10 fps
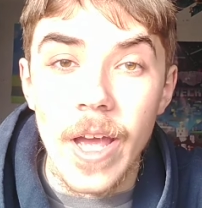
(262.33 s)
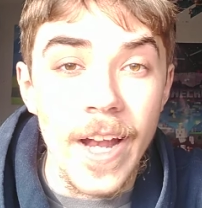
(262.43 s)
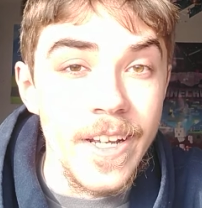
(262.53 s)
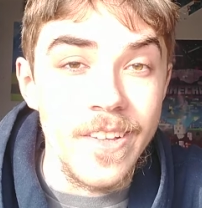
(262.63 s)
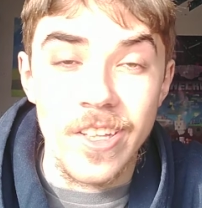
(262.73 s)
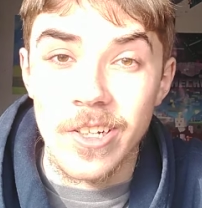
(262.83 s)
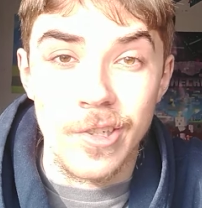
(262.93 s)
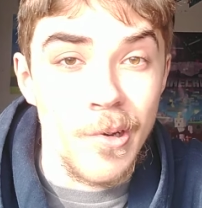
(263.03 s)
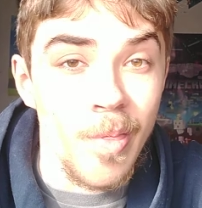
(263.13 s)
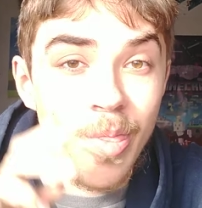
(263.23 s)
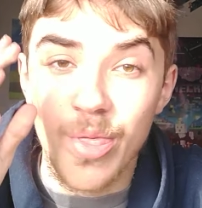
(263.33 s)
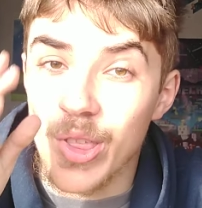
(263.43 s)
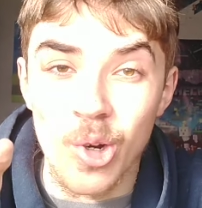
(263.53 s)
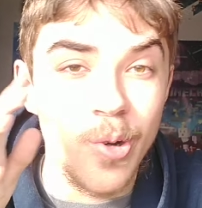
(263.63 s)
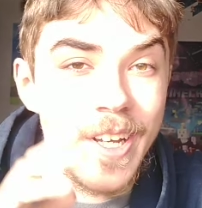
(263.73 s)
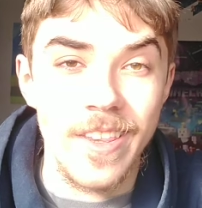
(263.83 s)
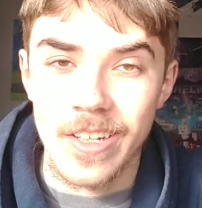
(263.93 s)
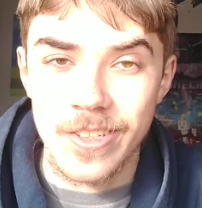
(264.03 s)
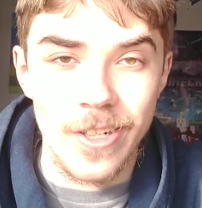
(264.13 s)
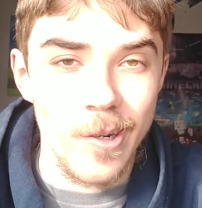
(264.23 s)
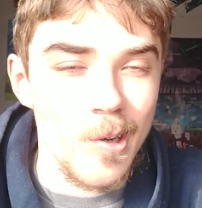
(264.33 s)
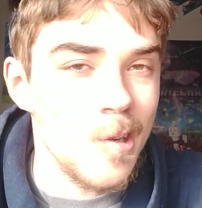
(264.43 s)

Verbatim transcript: and he's gonna turn 30 this year.